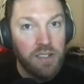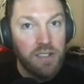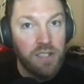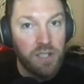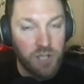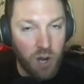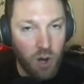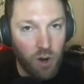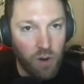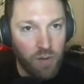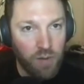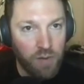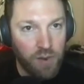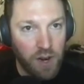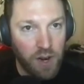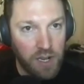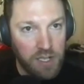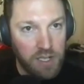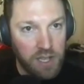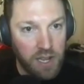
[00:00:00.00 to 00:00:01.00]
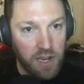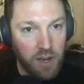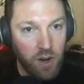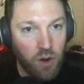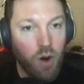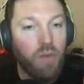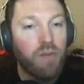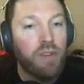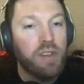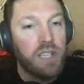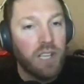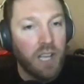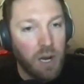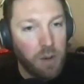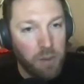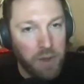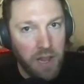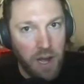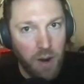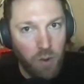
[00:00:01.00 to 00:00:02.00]
to Scotland, France. Then you're obviously
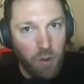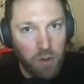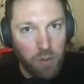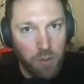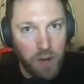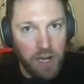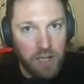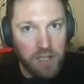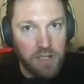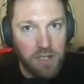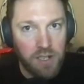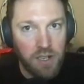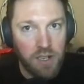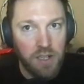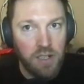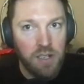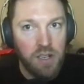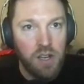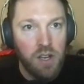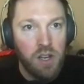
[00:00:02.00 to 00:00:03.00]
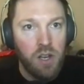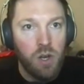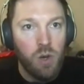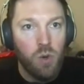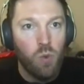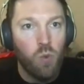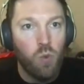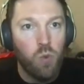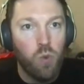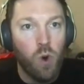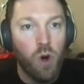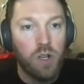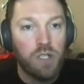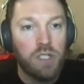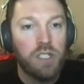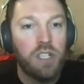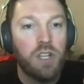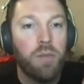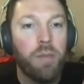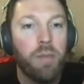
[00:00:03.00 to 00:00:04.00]
going to be there with Basta.
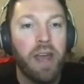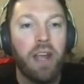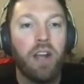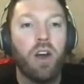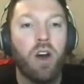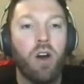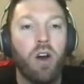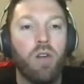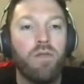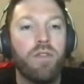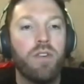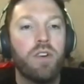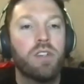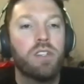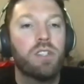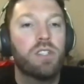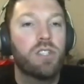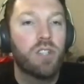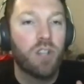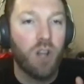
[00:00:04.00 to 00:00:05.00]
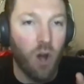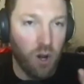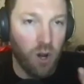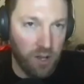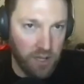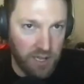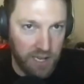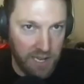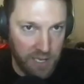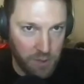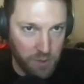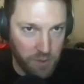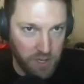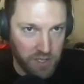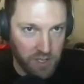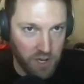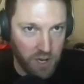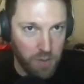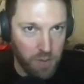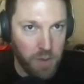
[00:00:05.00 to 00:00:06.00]
What did you make of Scotland last
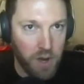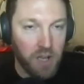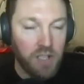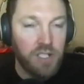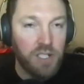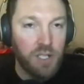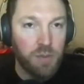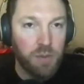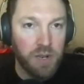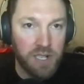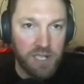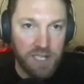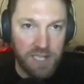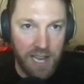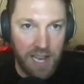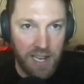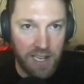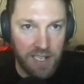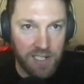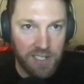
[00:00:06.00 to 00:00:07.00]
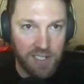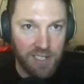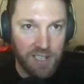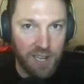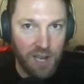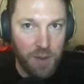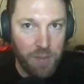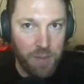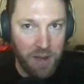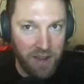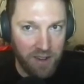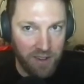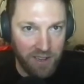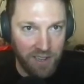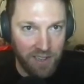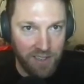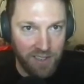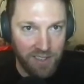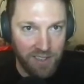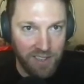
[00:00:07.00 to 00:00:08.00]
week, Johnnie? Much has been said about
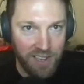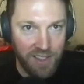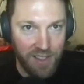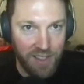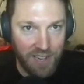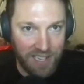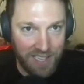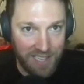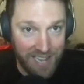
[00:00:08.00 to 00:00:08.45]
it in the